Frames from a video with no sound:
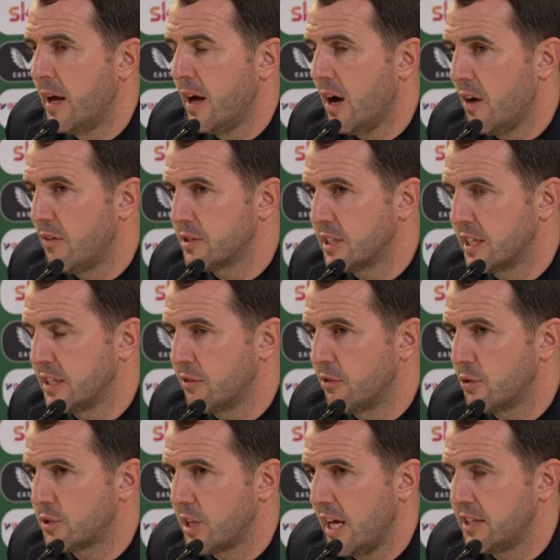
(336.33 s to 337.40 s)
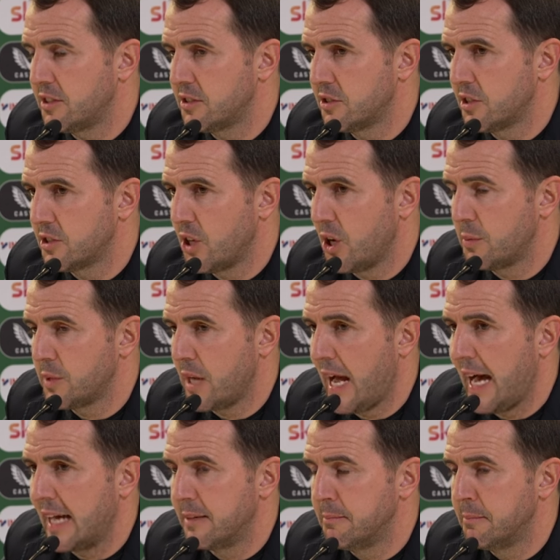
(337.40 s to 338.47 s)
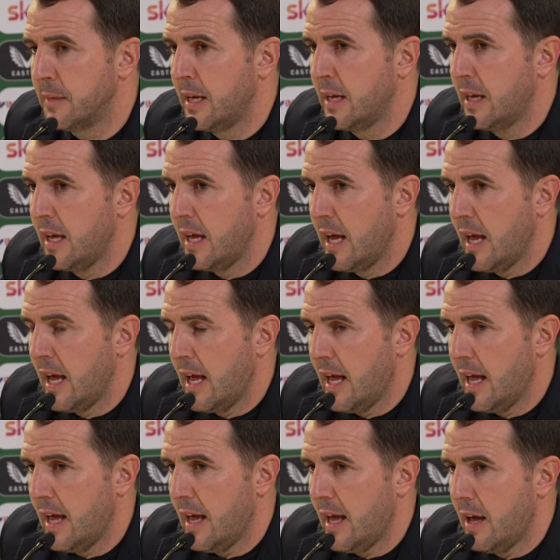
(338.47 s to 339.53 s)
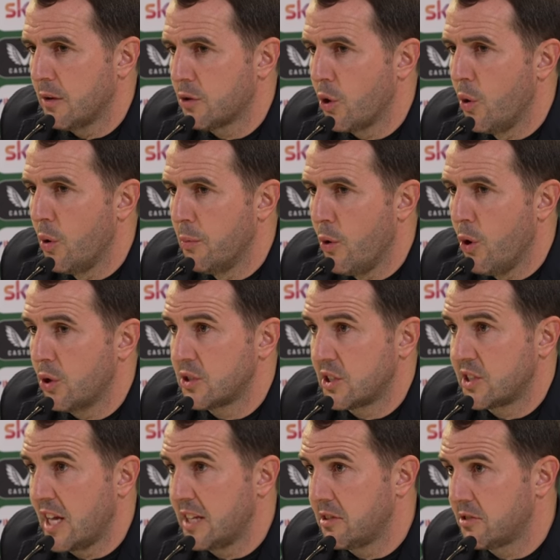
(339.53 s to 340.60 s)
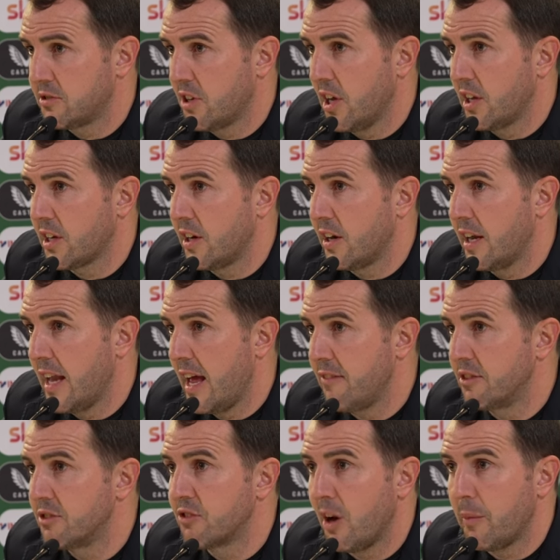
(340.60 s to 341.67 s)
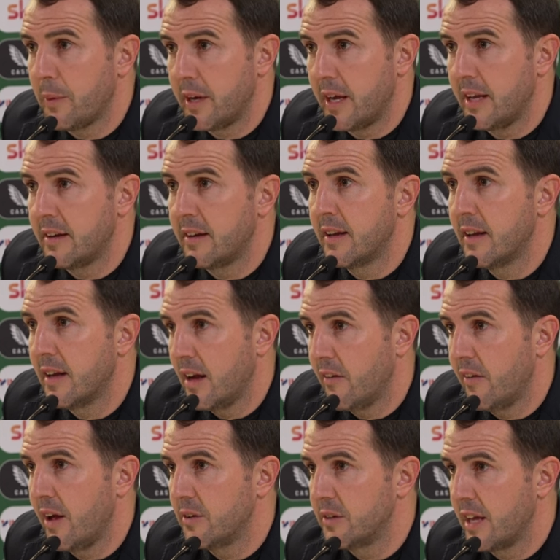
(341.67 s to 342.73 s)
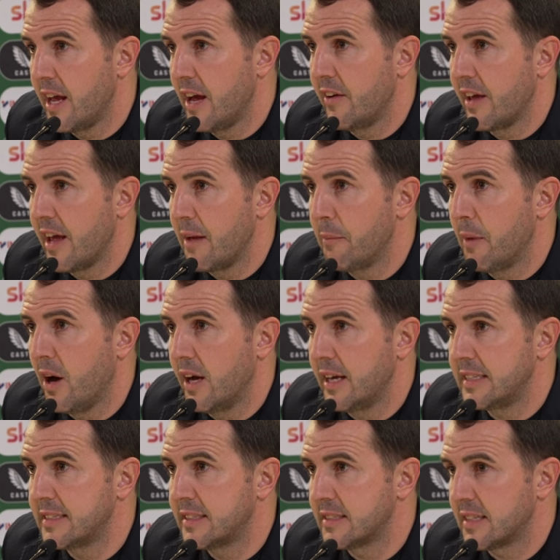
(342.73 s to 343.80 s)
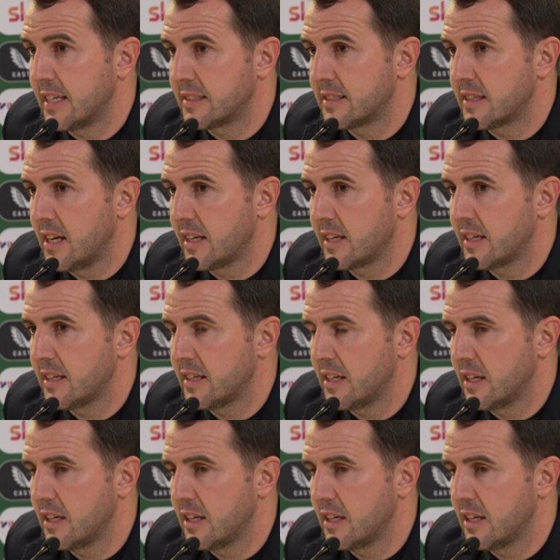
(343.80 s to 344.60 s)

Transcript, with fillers: Obviously, the rotations in terms of Adam going more as a central striker and Evan dropping in around the area in behind, that's like